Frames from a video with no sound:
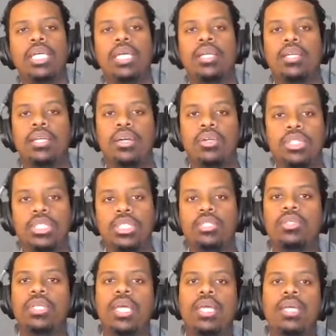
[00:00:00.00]
and a coach says,
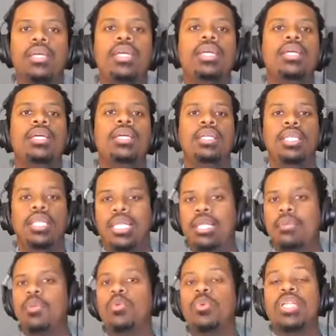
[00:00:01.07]
okay, let
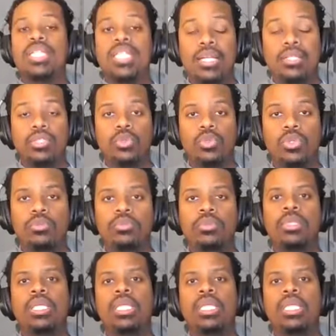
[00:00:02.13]
me reach out to him.